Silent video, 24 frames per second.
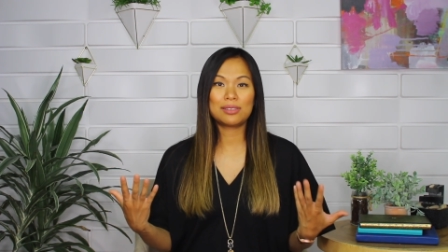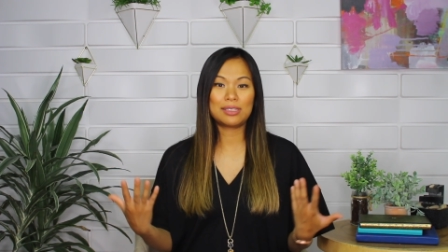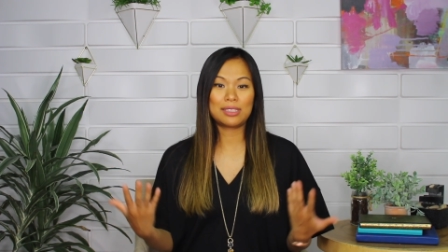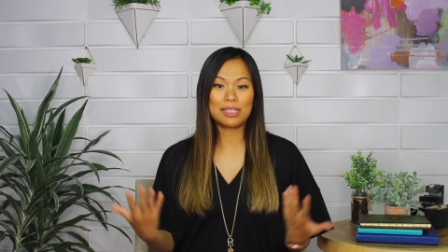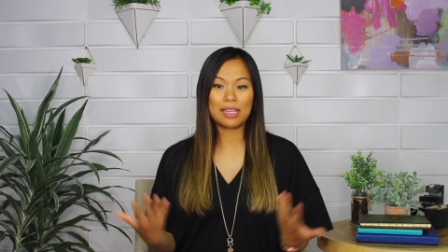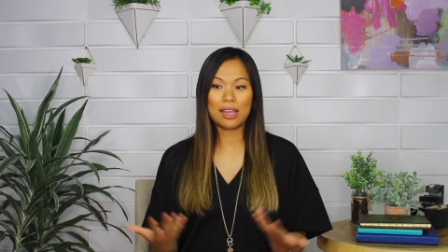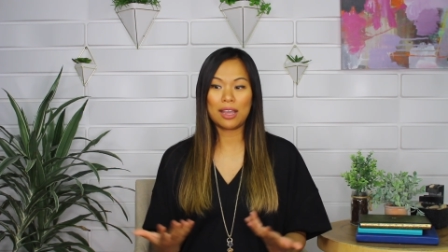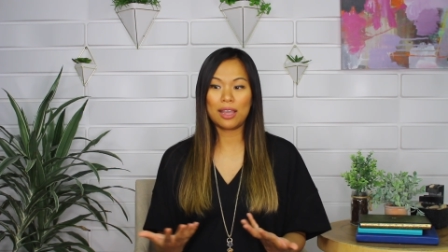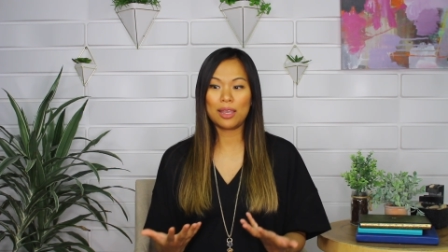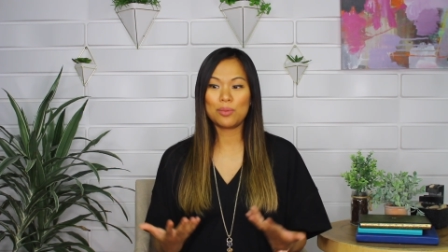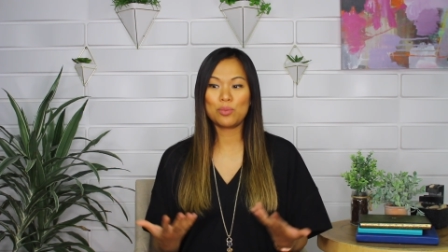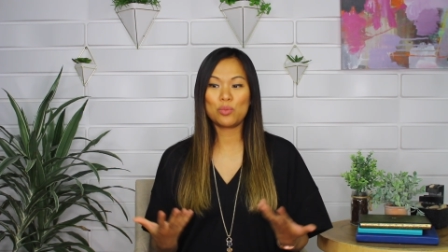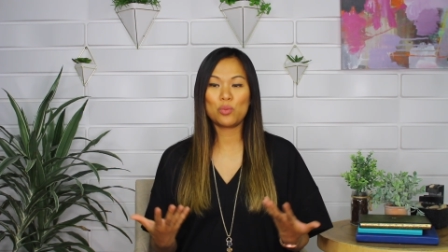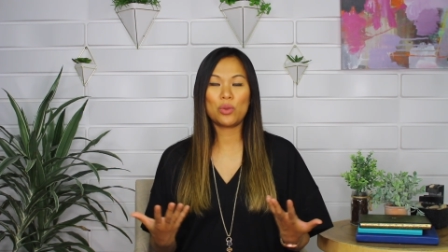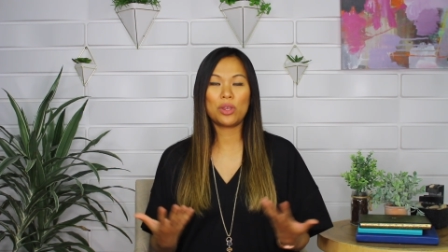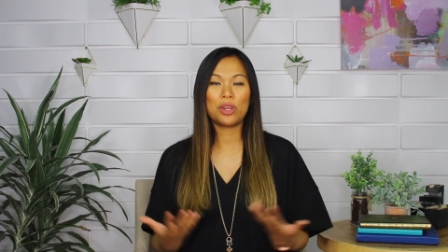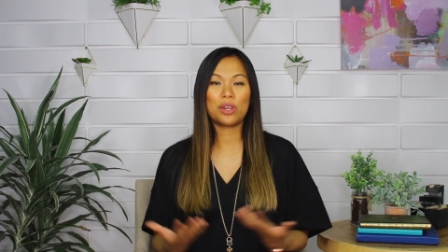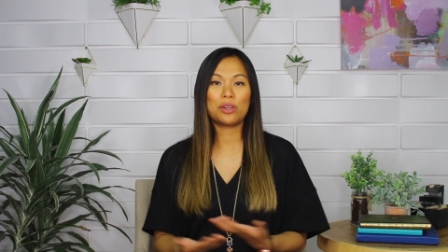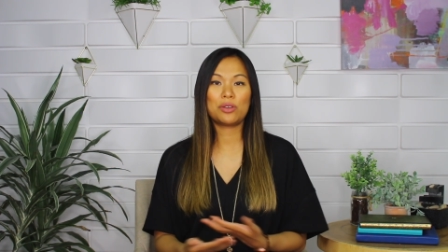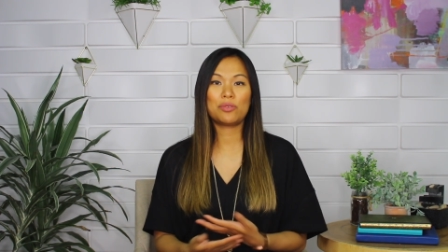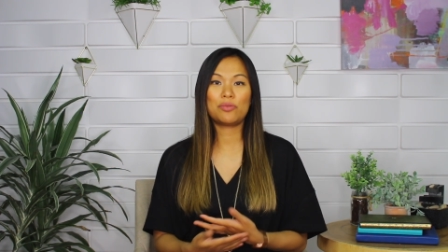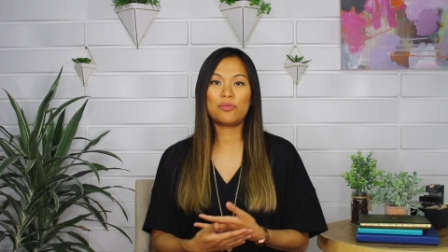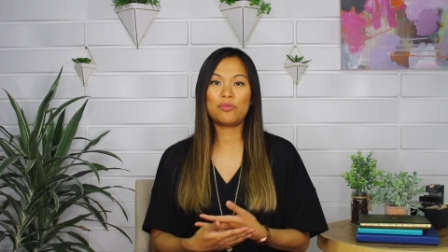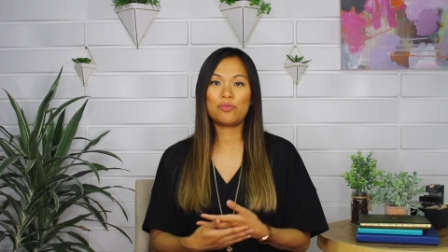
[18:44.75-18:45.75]
time
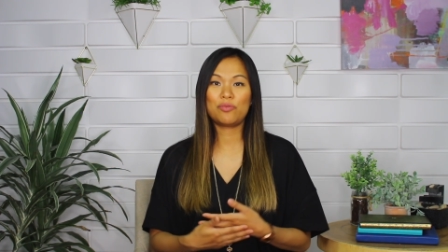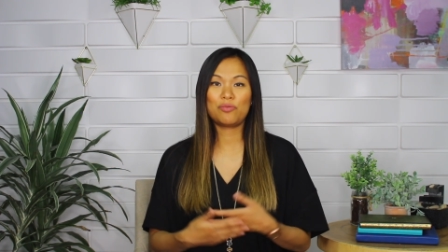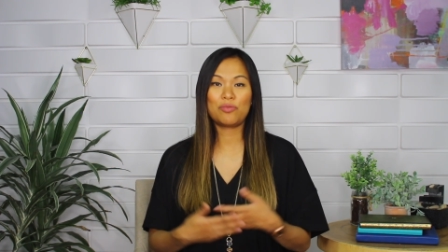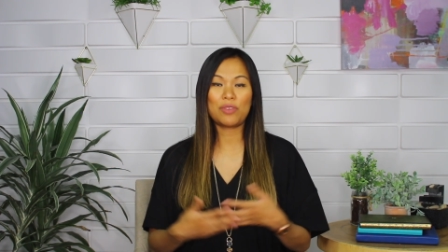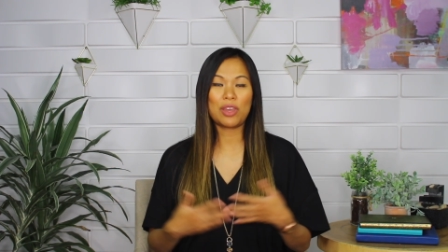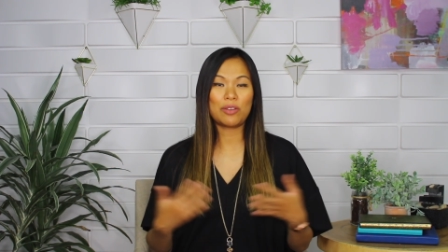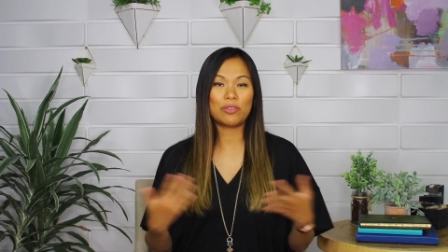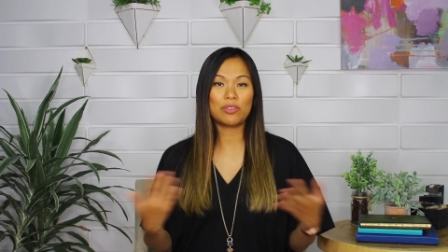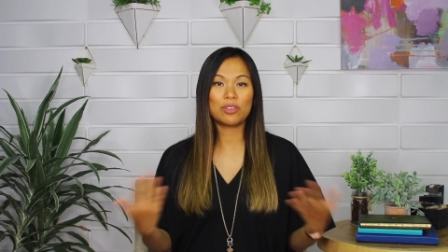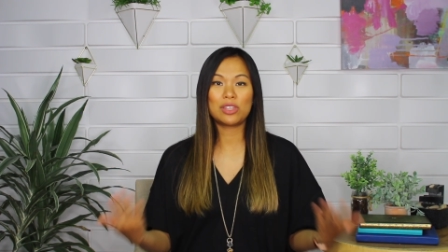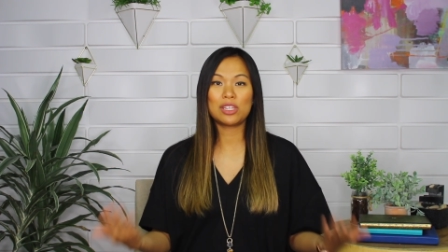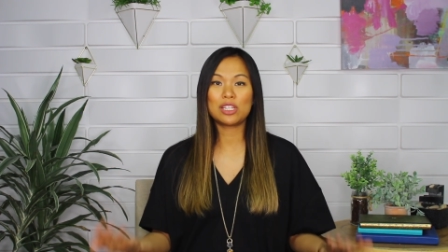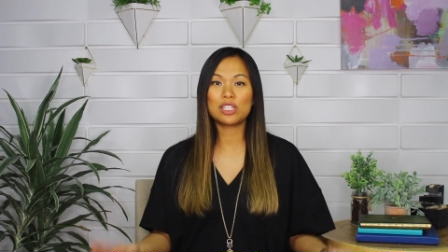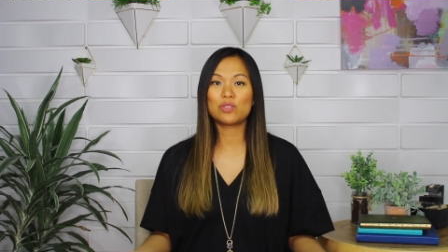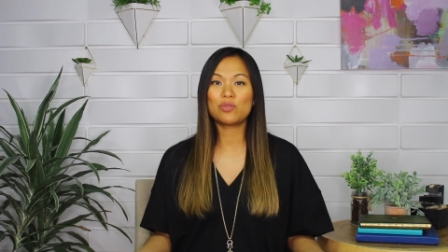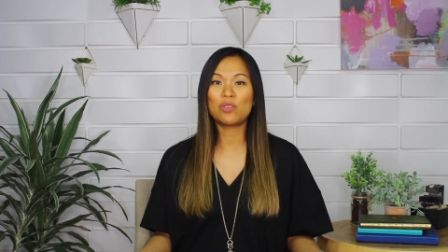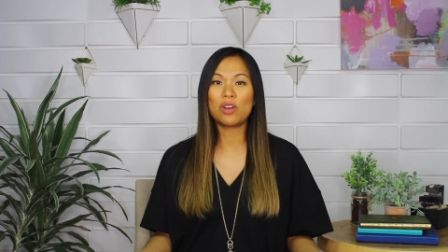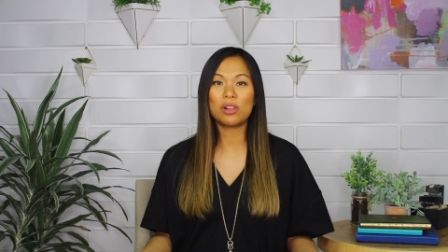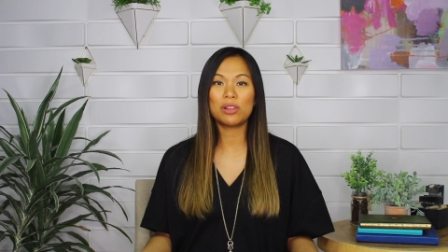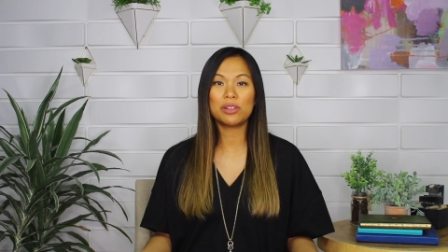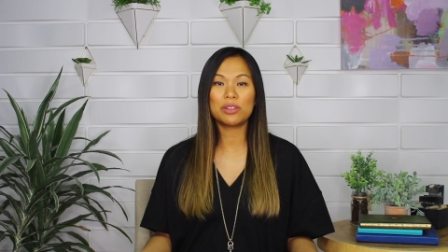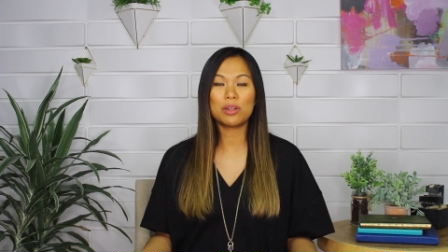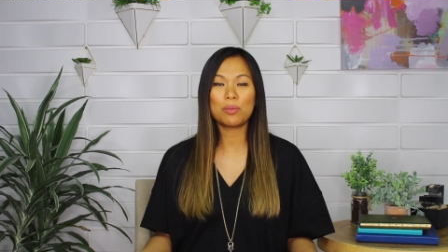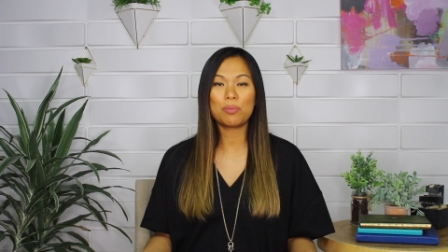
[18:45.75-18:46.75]
where everything's
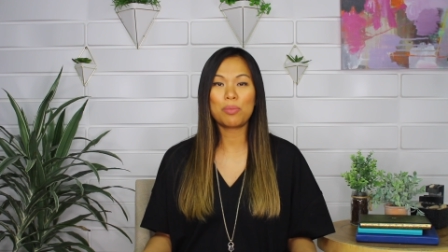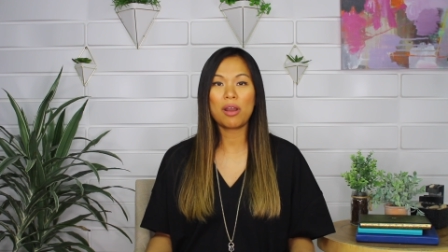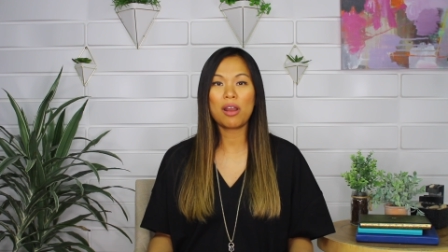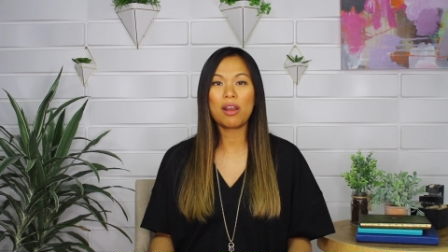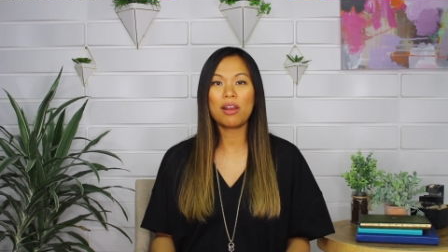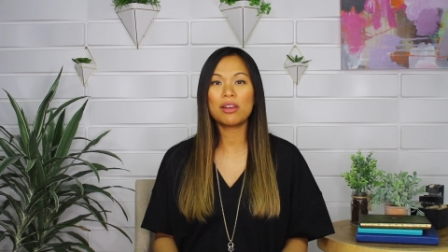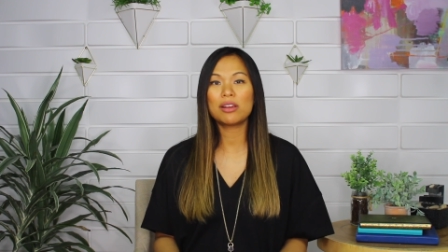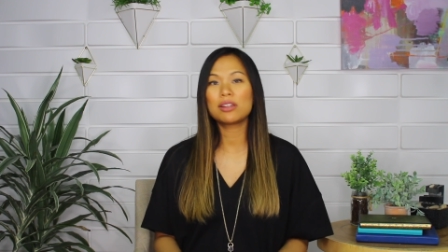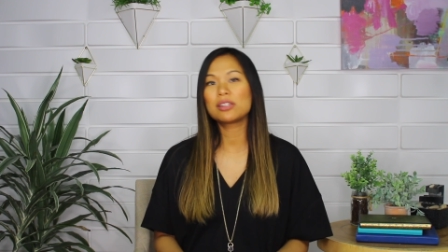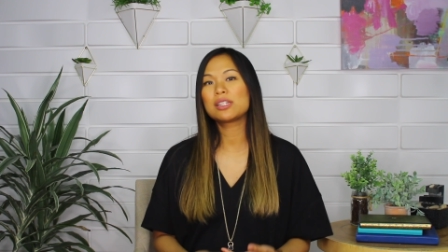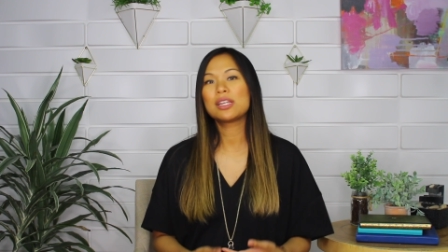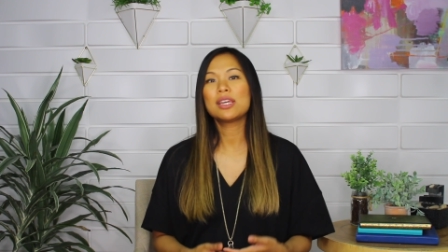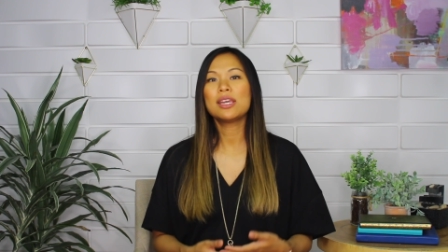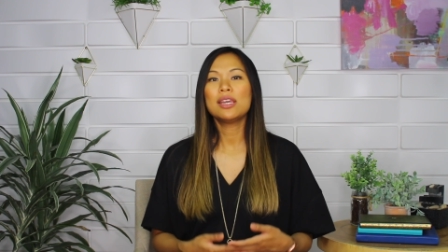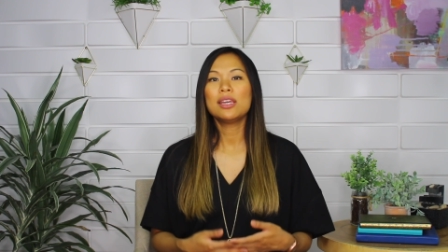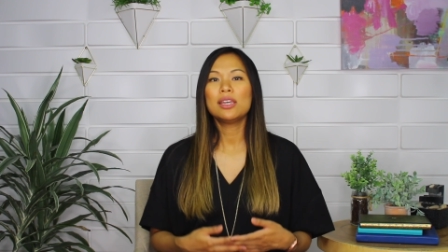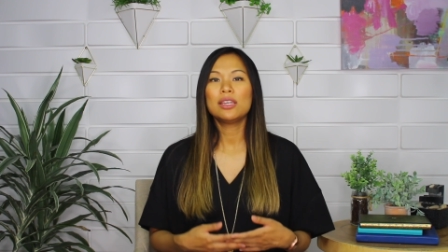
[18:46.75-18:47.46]
fallen apart,